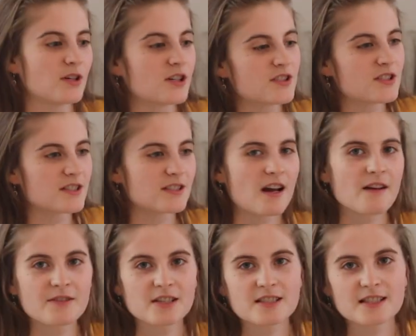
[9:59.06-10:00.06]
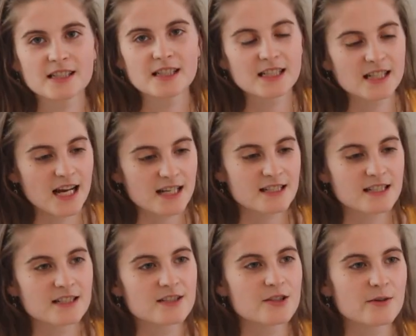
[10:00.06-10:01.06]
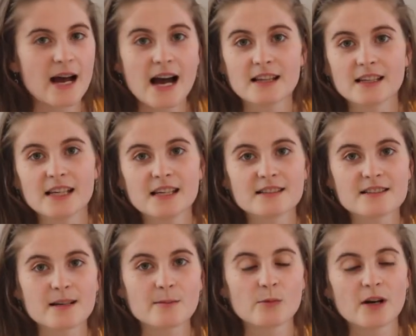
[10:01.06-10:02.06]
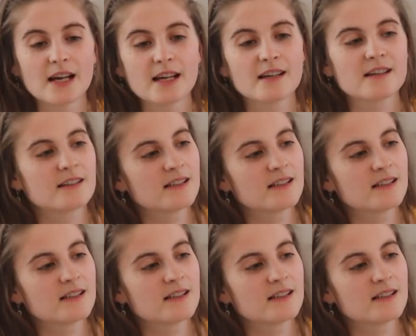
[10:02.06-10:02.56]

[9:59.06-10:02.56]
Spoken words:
Brooks is obviously connected to Allie in some way.